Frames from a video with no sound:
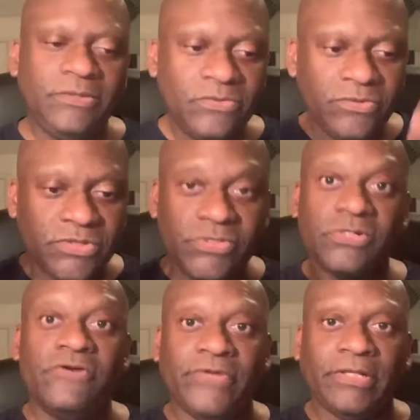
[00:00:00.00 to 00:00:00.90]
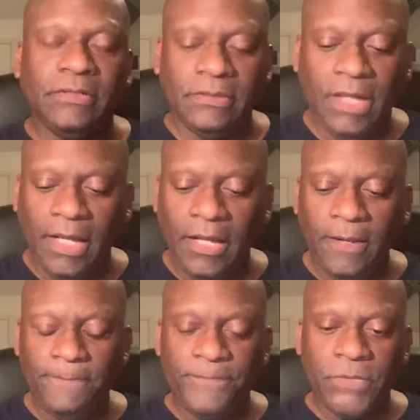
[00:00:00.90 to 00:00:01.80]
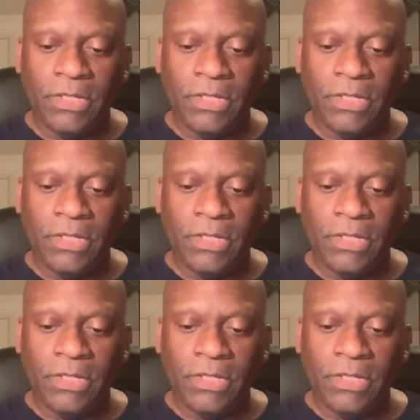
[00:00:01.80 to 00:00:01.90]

You deserve it. Um,